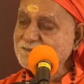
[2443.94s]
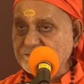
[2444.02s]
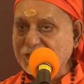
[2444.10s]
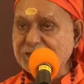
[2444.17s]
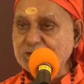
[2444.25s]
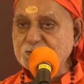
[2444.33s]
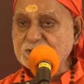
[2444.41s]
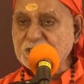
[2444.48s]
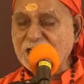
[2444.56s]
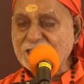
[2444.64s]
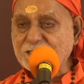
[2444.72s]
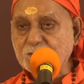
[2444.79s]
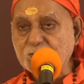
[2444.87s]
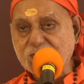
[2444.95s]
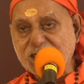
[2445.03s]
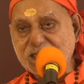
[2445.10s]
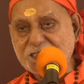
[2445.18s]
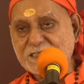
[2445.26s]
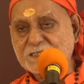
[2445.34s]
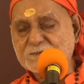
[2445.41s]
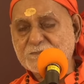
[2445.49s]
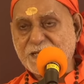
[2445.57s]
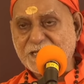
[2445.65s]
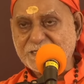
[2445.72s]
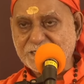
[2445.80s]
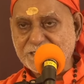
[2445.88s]
When you start looking in this
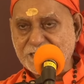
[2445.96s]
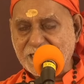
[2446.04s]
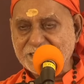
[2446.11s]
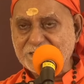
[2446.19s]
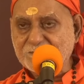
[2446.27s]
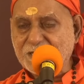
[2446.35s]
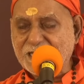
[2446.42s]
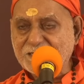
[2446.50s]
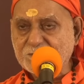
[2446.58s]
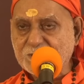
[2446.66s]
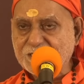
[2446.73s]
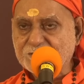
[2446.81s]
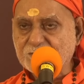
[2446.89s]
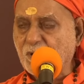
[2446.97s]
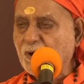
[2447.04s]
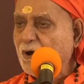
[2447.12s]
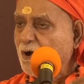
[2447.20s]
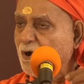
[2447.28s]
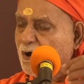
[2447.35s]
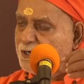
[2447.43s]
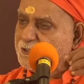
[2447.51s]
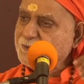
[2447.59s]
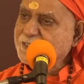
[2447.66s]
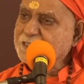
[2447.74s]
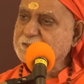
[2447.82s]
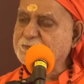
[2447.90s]
manner and evaluate all
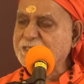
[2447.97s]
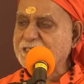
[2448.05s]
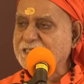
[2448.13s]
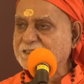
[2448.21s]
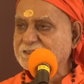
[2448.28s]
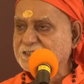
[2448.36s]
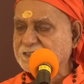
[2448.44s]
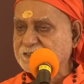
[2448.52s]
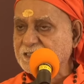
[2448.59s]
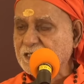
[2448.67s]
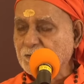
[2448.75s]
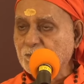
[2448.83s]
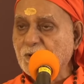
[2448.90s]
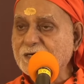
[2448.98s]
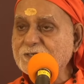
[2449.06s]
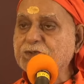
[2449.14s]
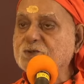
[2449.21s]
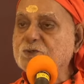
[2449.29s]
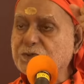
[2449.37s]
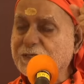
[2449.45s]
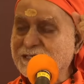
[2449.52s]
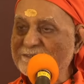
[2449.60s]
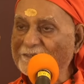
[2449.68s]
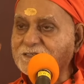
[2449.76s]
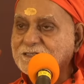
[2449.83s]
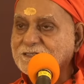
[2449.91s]
your experiences, what do you
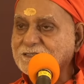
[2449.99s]
get?